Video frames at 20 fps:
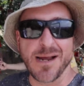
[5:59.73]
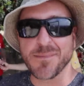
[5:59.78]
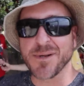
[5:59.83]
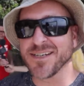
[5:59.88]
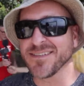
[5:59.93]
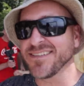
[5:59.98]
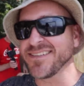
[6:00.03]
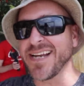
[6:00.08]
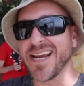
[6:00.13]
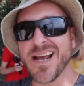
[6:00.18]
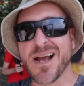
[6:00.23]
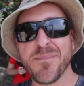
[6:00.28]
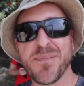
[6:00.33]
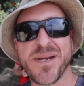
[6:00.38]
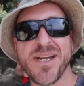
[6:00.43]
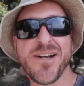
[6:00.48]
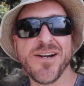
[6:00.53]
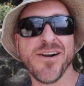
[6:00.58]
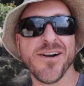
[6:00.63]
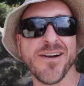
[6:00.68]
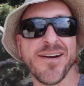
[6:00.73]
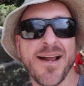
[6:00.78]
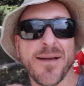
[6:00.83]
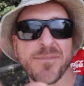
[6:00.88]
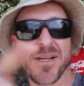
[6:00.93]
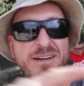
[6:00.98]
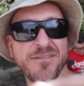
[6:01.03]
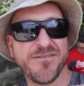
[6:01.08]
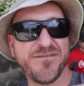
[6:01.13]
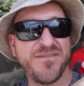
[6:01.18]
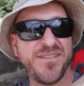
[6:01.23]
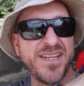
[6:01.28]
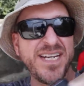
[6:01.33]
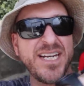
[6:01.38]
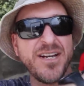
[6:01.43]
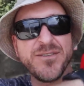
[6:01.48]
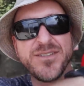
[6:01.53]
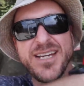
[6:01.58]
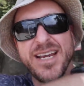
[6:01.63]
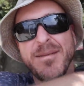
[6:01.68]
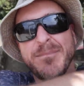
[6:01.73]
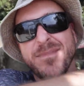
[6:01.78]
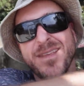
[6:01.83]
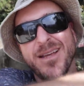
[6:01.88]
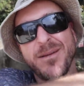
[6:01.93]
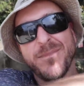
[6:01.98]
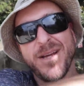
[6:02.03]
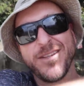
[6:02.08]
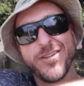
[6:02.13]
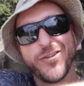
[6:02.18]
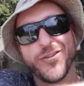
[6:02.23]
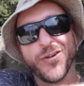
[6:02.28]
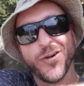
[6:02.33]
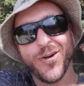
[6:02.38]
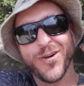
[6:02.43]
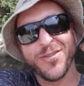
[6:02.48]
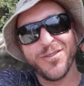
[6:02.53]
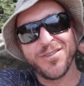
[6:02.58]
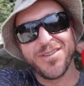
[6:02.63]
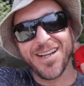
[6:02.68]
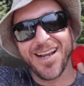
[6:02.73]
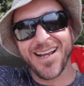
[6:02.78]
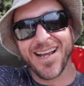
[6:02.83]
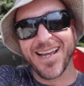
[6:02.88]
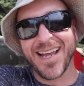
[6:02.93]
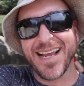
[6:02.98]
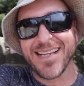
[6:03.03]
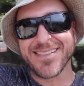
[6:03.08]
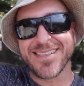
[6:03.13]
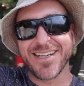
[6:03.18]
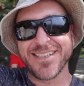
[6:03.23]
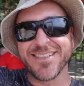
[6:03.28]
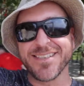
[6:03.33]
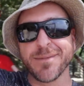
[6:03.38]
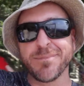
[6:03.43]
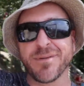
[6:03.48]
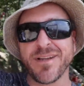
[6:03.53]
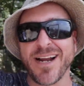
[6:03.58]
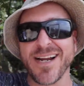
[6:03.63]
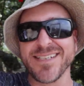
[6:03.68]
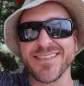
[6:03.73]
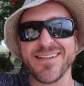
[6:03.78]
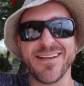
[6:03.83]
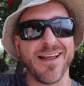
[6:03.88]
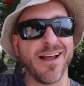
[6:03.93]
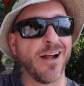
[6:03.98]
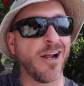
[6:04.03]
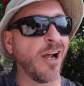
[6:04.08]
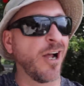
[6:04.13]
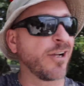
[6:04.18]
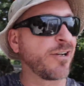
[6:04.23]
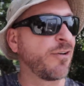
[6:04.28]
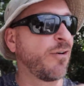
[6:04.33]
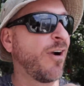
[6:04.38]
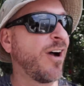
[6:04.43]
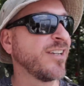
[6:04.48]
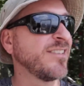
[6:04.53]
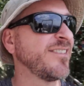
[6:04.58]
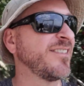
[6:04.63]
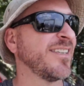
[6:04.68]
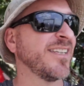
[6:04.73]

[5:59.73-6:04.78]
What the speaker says: I'm gonna stay up here and I'm gonna videotape them on the drone as they zip line across